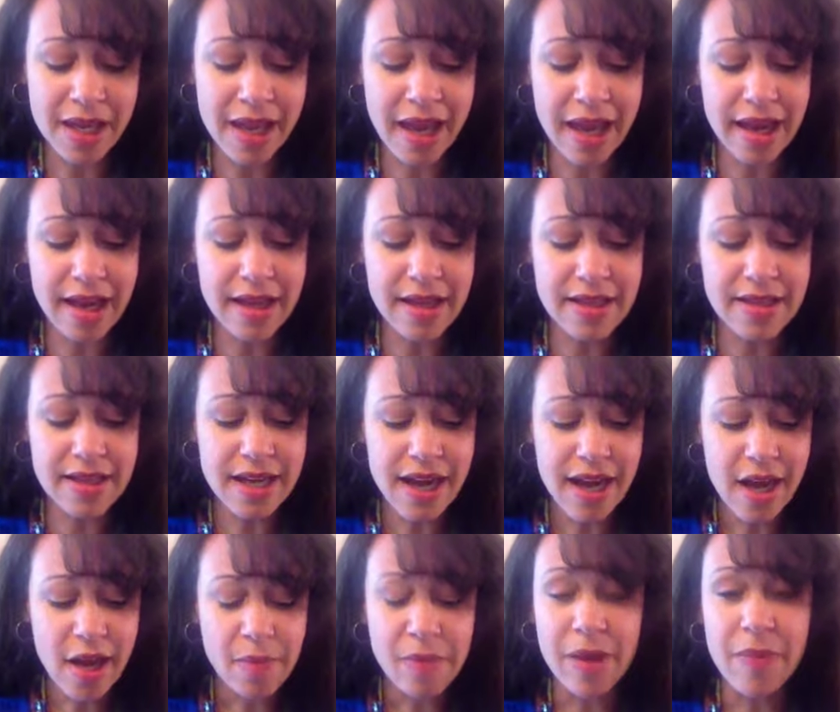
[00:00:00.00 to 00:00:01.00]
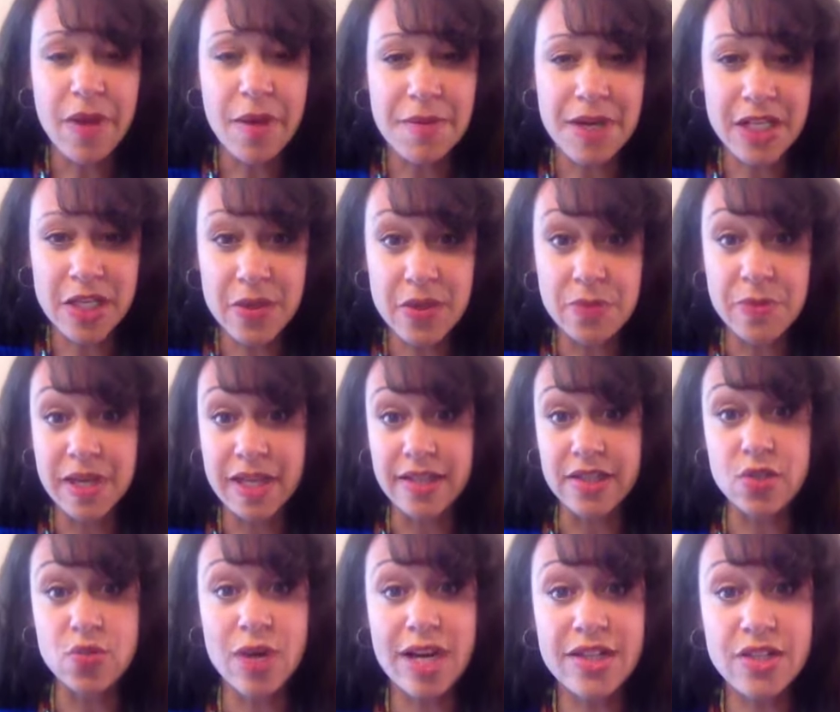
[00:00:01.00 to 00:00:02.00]
and maybe I'm not supposed to be in
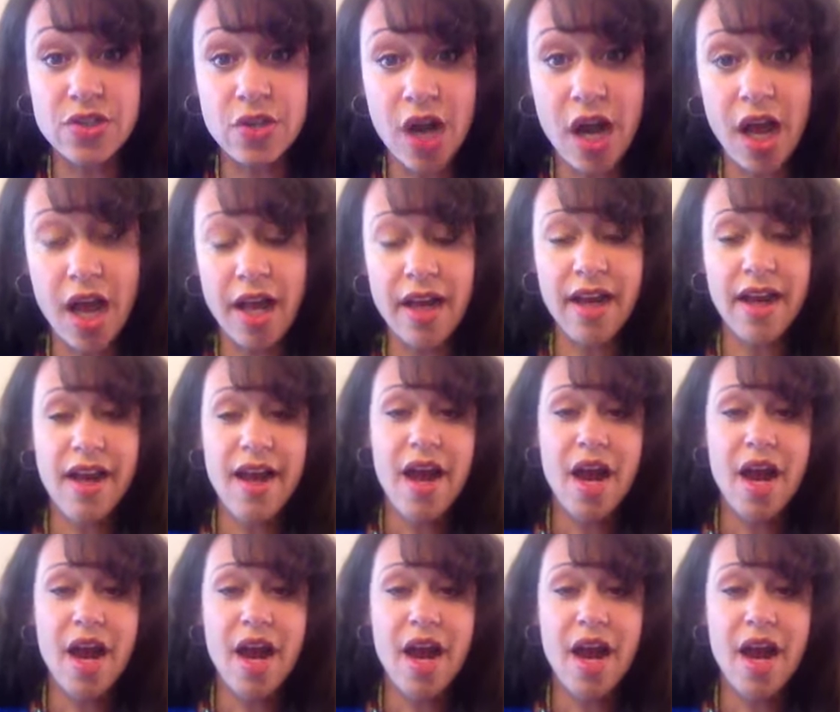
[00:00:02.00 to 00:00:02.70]
this restaurant.